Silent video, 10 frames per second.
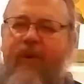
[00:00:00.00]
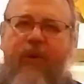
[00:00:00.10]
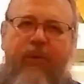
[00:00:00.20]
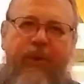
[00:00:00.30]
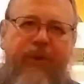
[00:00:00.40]

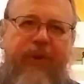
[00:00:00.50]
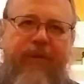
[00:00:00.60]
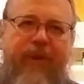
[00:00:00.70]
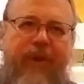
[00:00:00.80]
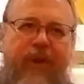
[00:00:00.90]
Or we shouldn't
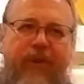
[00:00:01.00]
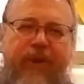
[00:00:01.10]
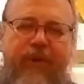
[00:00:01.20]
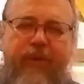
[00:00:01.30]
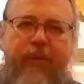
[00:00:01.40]
even call
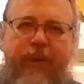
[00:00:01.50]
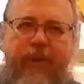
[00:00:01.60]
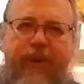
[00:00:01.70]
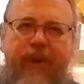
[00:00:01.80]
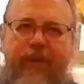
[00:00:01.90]
ourselves Roman
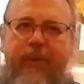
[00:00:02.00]
Orthodox.